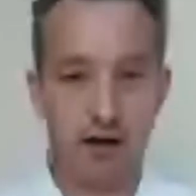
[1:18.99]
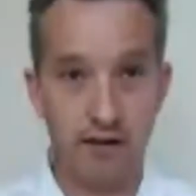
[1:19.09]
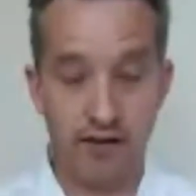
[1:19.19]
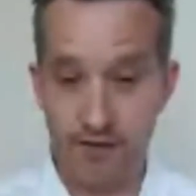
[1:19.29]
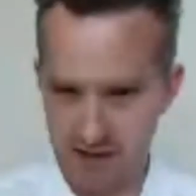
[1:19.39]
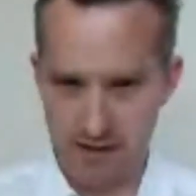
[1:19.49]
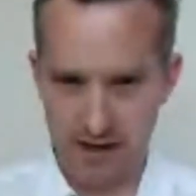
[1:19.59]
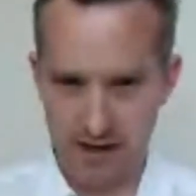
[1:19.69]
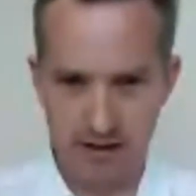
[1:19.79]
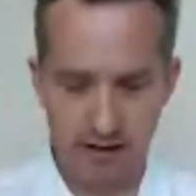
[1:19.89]

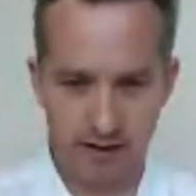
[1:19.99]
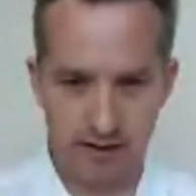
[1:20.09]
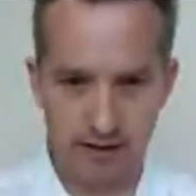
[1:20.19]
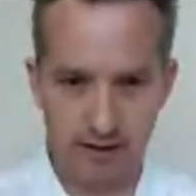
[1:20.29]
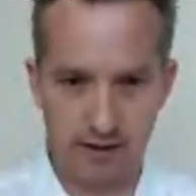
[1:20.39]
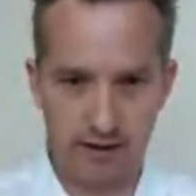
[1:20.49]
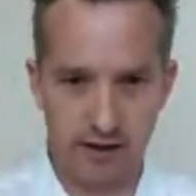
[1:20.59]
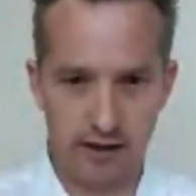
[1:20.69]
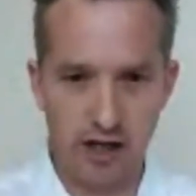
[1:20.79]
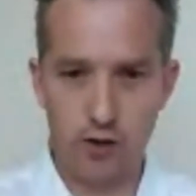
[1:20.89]
50-minute
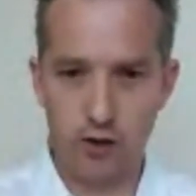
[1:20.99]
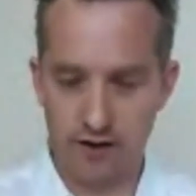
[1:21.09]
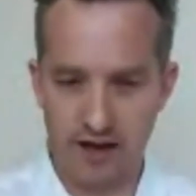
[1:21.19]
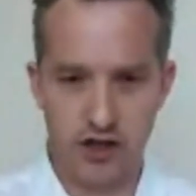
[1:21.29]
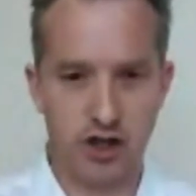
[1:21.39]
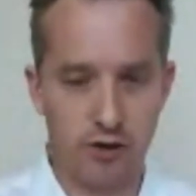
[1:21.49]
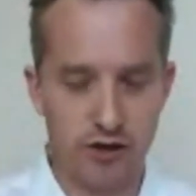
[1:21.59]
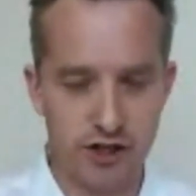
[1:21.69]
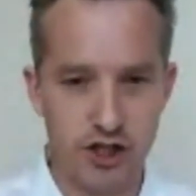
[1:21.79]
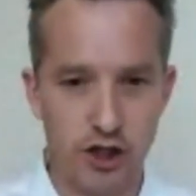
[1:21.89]
yoga session I
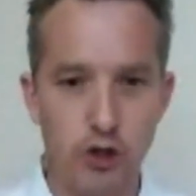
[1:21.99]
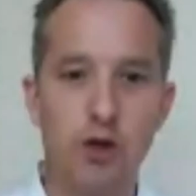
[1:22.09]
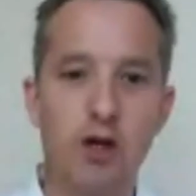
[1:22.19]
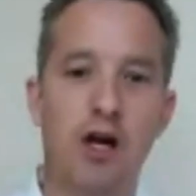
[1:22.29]
want to do.